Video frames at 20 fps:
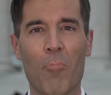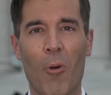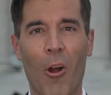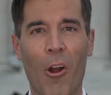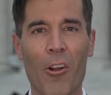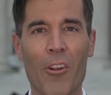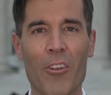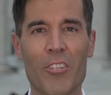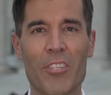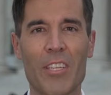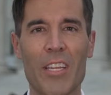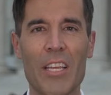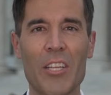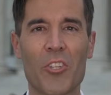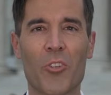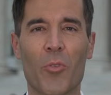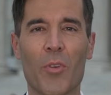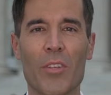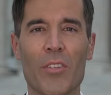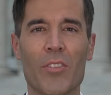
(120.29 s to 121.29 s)
partisan
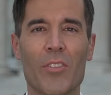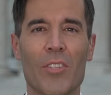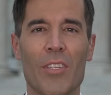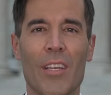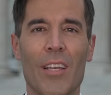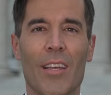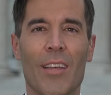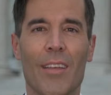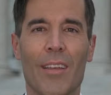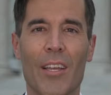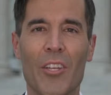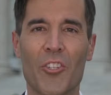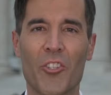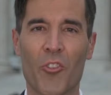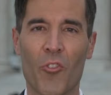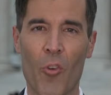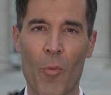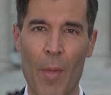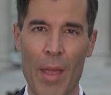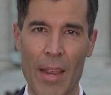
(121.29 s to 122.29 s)
interests and
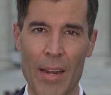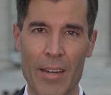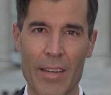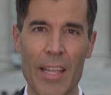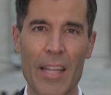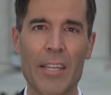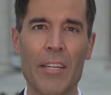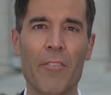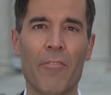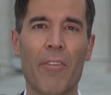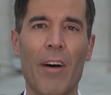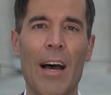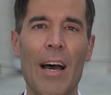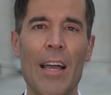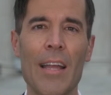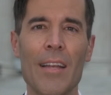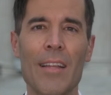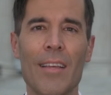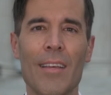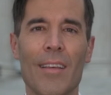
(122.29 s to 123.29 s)
should remain
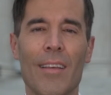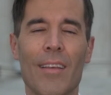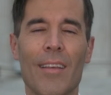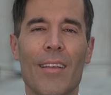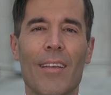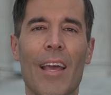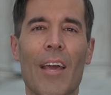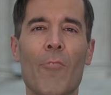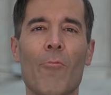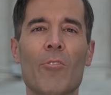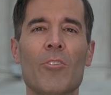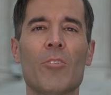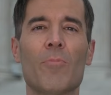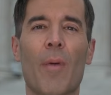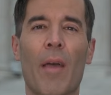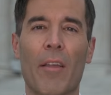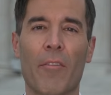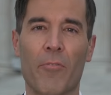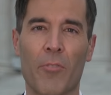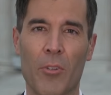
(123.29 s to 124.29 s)
dignified and
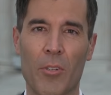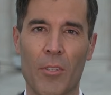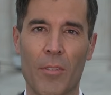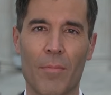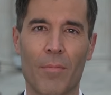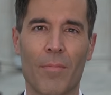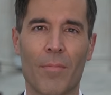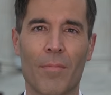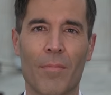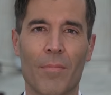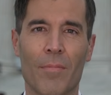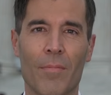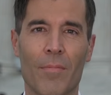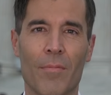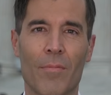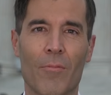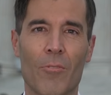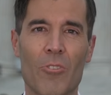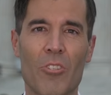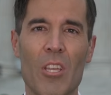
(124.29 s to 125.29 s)
respectful.
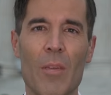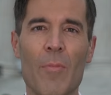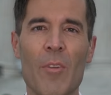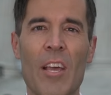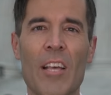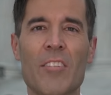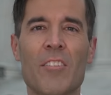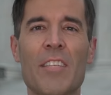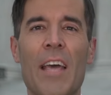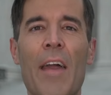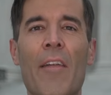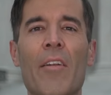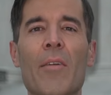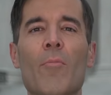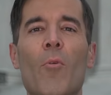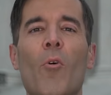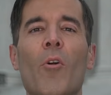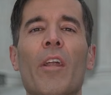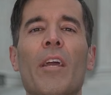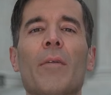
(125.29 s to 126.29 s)
For CBS Saturday
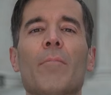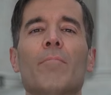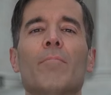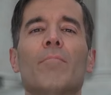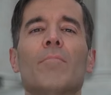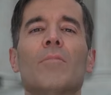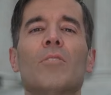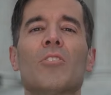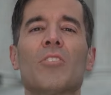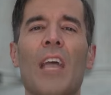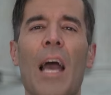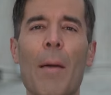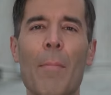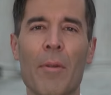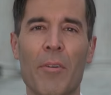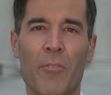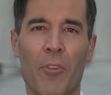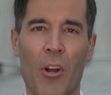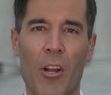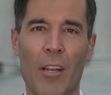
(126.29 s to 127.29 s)
Morning, Scott
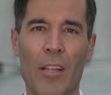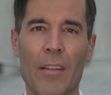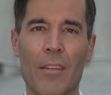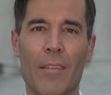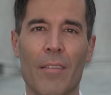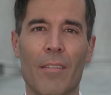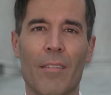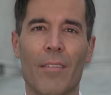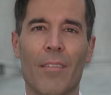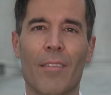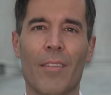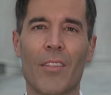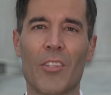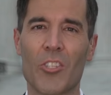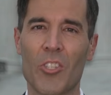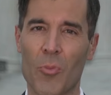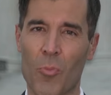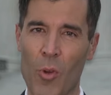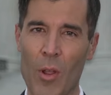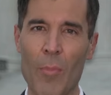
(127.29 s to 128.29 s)
MacFarlane, the
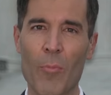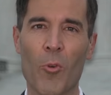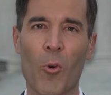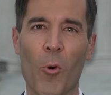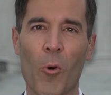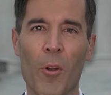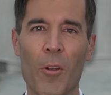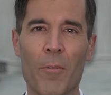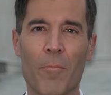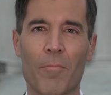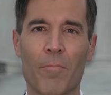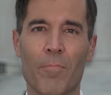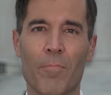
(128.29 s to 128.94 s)
Supreme Court.